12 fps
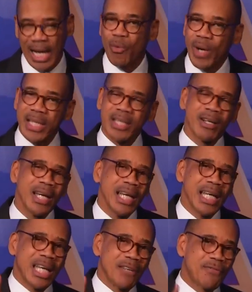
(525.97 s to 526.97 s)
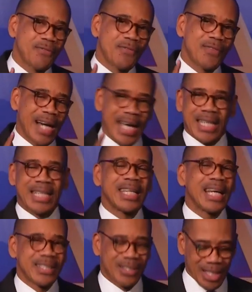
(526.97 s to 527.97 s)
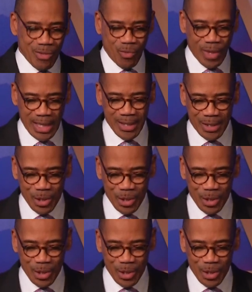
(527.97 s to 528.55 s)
I wonder if I can get someone